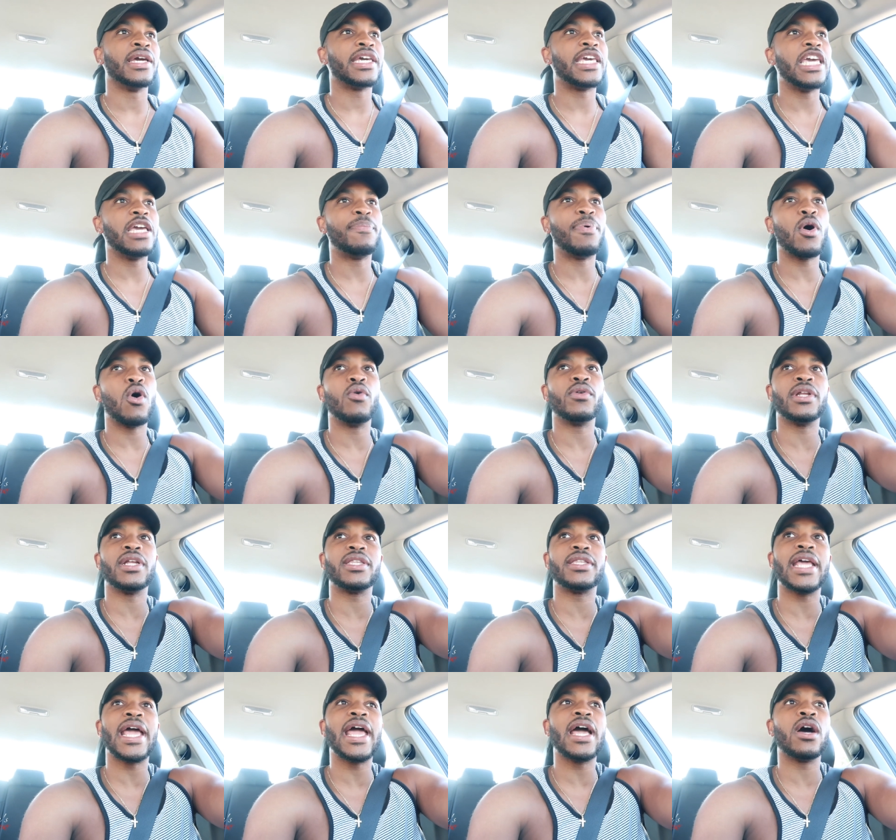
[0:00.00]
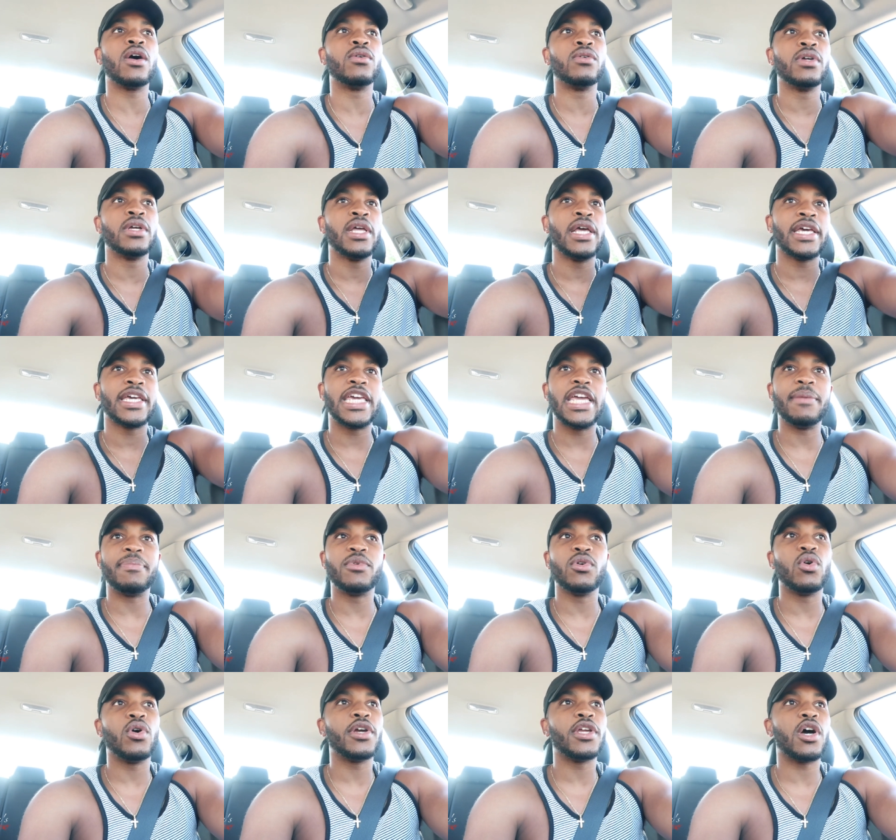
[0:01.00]
Keep holding it down.
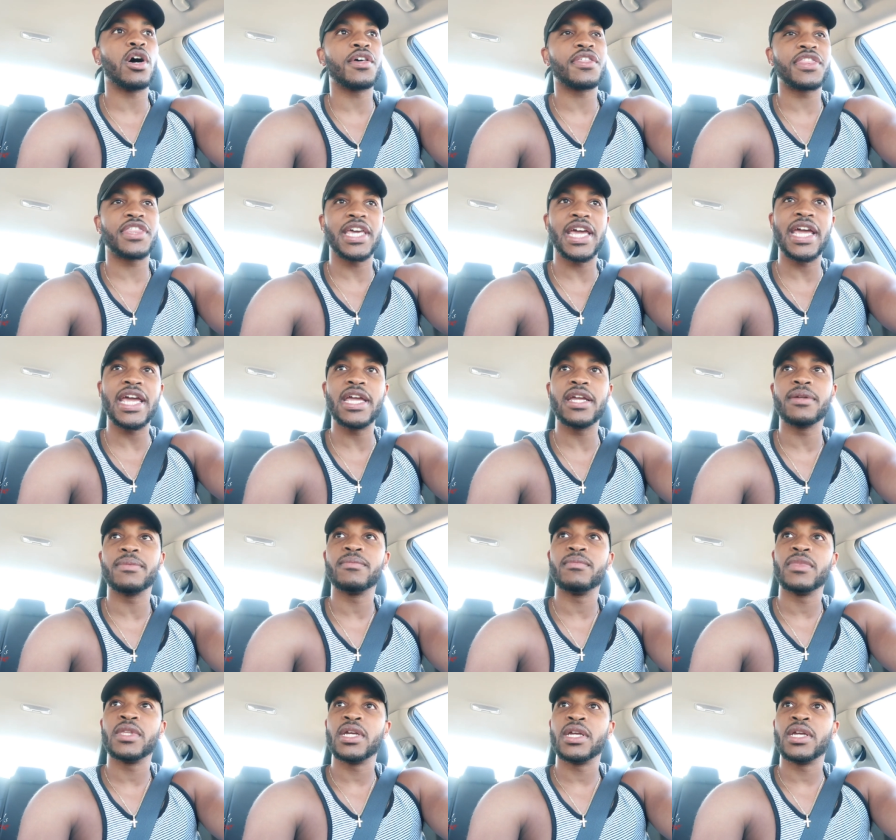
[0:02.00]
Keep doing y'all thing.